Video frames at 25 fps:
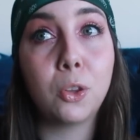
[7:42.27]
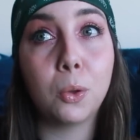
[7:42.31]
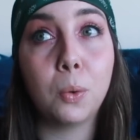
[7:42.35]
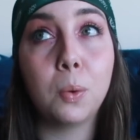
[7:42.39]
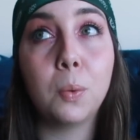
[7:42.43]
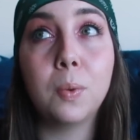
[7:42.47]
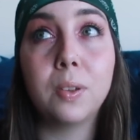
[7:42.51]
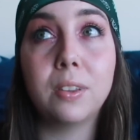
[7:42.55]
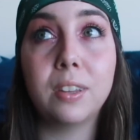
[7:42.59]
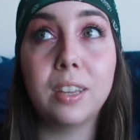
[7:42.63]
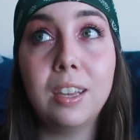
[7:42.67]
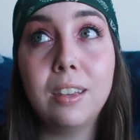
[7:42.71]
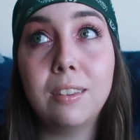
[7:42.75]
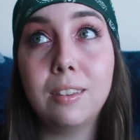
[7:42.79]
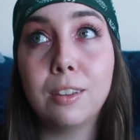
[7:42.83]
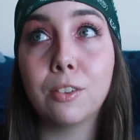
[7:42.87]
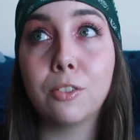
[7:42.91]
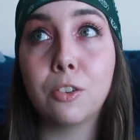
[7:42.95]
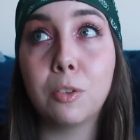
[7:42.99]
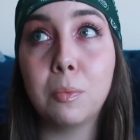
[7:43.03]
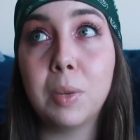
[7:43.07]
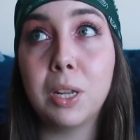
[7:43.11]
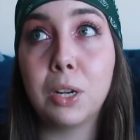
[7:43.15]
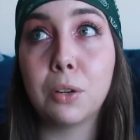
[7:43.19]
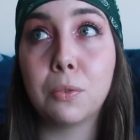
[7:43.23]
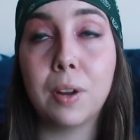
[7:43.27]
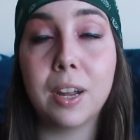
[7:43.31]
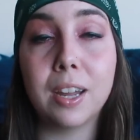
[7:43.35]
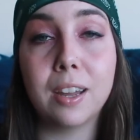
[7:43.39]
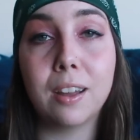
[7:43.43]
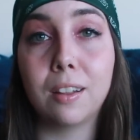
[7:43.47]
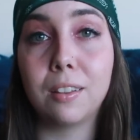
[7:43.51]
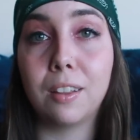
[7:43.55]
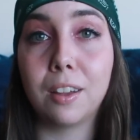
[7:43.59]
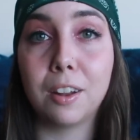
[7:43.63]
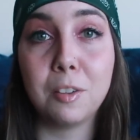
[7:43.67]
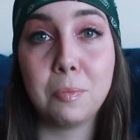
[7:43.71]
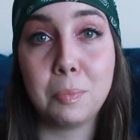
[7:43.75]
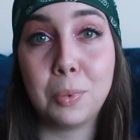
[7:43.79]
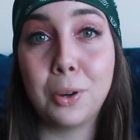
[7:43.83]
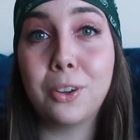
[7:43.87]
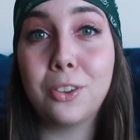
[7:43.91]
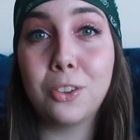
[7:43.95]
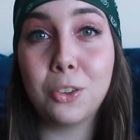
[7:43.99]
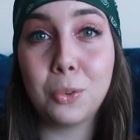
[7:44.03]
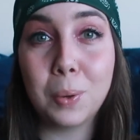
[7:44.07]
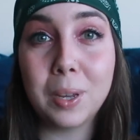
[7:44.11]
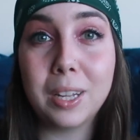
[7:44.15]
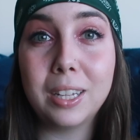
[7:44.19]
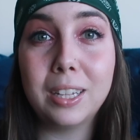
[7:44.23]
So it was easier for me to write a lot of
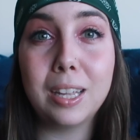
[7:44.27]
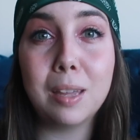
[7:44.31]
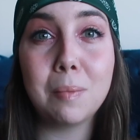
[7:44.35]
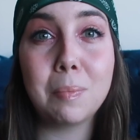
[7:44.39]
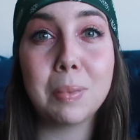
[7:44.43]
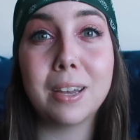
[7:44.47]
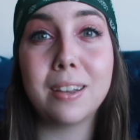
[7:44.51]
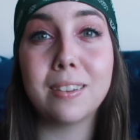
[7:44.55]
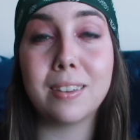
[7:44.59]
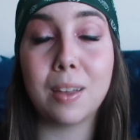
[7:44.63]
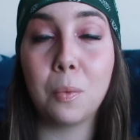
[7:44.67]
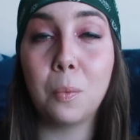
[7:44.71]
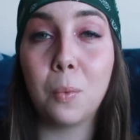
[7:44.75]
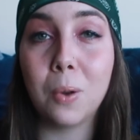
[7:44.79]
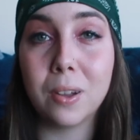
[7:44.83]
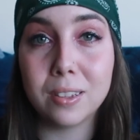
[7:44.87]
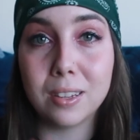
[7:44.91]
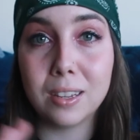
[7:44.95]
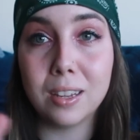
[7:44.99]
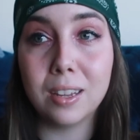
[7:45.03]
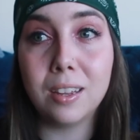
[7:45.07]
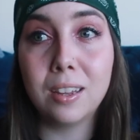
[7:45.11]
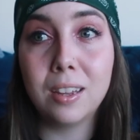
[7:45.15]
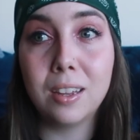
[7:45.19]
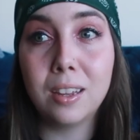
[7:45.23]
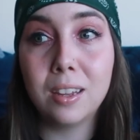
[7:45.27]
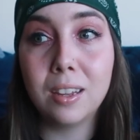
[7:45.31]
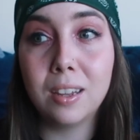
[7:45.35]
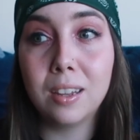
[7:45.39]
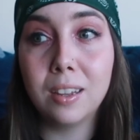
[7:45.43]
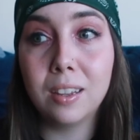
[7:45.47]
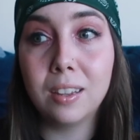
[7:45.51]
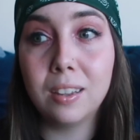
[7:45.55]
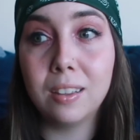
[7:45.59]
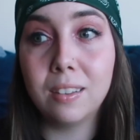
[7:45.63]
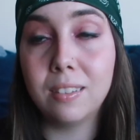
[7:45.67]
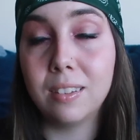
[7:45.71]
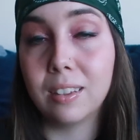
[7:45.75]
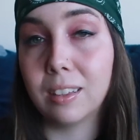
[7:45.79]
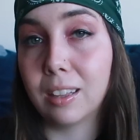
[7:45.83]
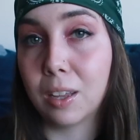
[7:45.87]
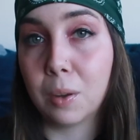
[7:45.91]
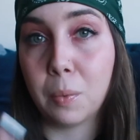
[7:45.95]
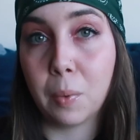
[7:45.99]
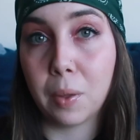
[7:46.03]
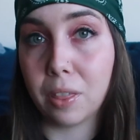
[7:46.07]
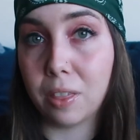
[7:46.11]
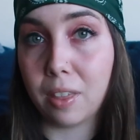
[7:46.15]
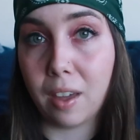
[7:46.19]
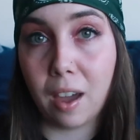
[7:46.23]
books quickly because I wasn't
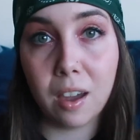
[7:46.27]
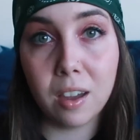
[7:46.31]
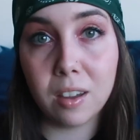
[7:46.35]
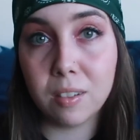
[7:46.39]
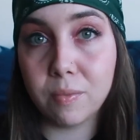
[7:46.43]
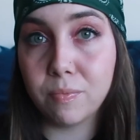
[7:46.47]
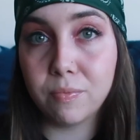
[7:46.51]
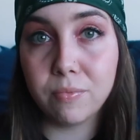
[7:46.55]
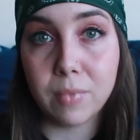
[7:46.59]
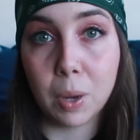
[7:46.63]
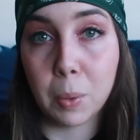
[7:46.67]
dealing with that.